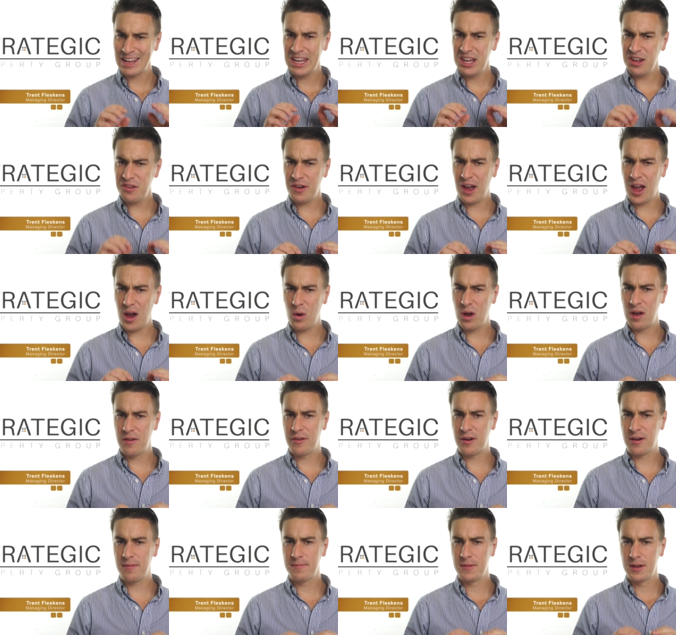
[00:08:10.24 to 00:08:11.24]
If,
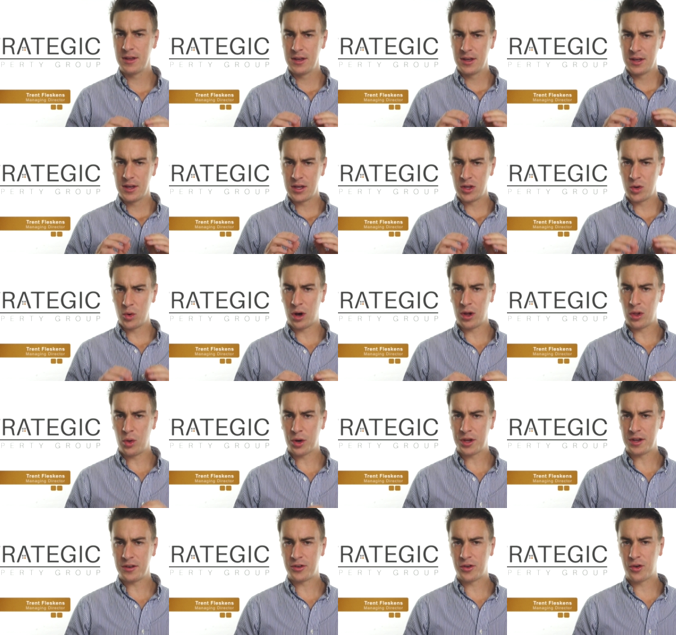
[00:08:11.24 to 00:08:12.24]
however, you are
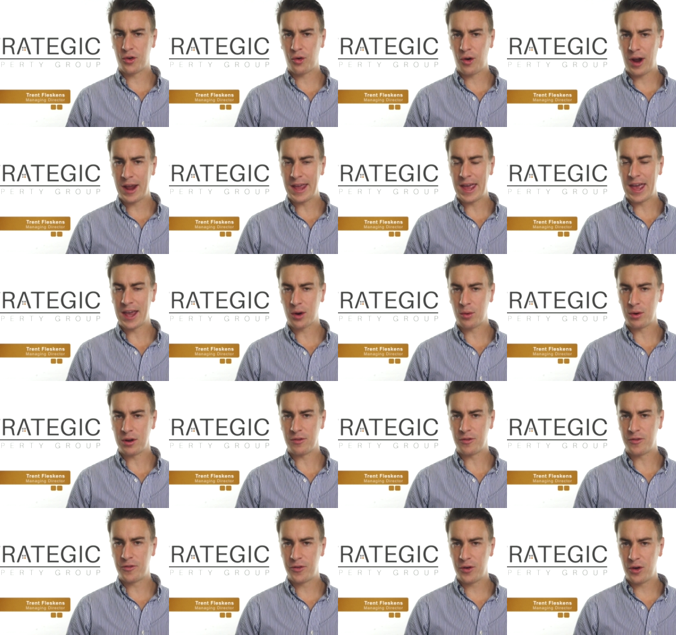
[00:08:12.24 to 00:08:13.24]
looking to create equity
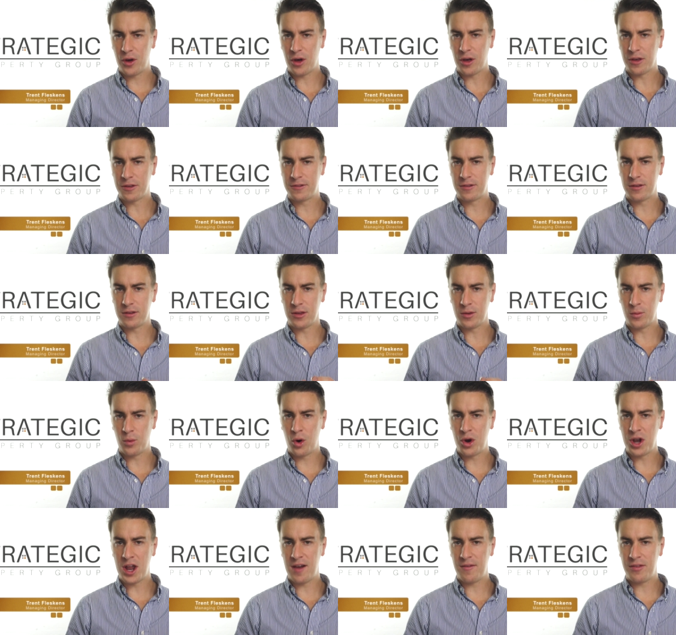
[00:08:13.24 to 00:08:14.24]
first, you
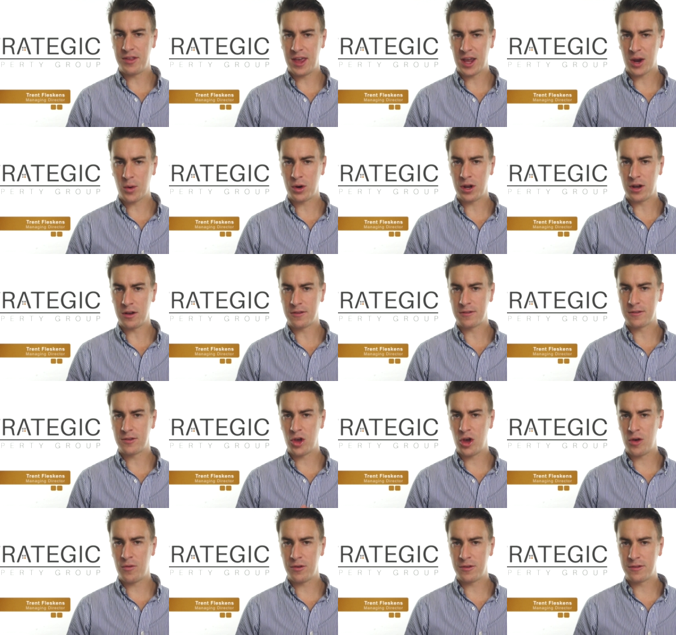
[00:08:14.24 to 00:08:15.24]
won't have the equity to
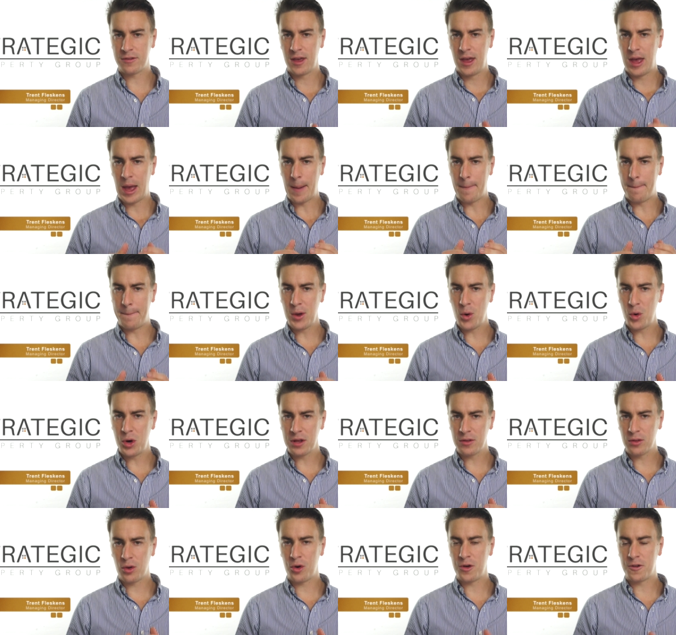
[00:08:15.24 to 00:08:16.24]
service a
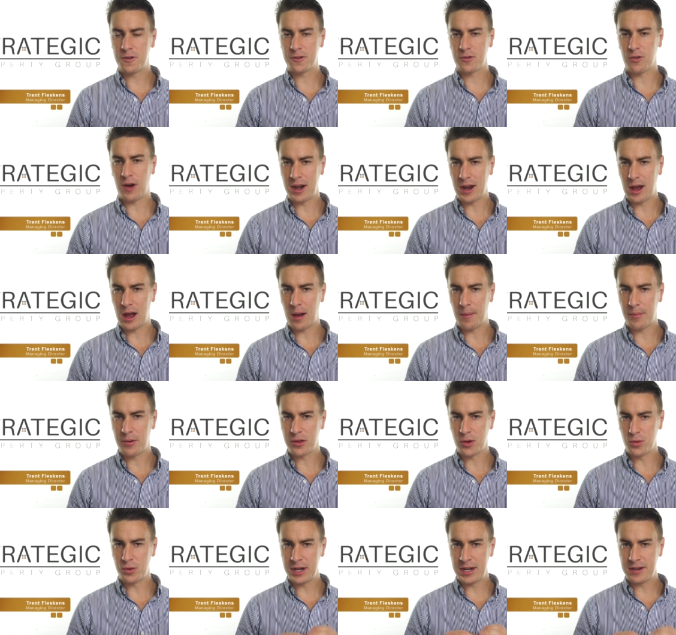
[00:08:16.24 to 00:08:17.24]
building loan straight up.
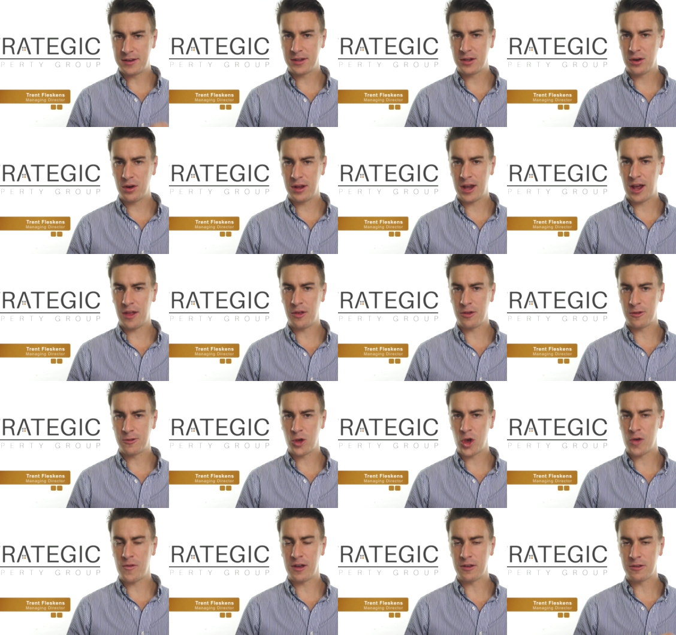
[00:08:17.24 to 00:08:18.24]
You'll need to go down the
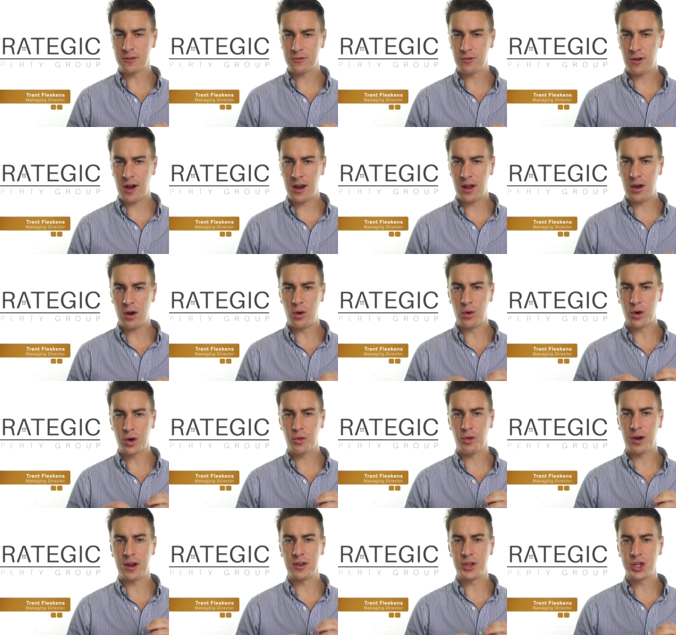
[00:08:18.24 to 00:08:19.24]
survey strata or
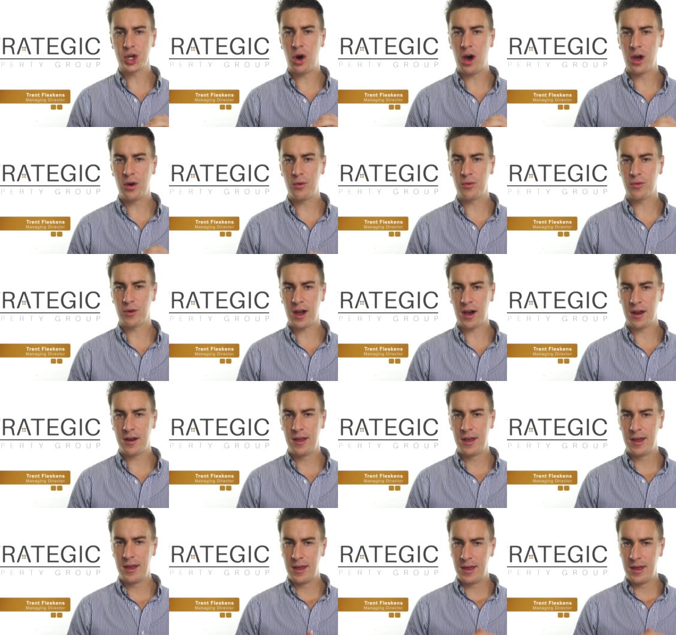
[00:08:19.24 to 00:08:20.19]
green title route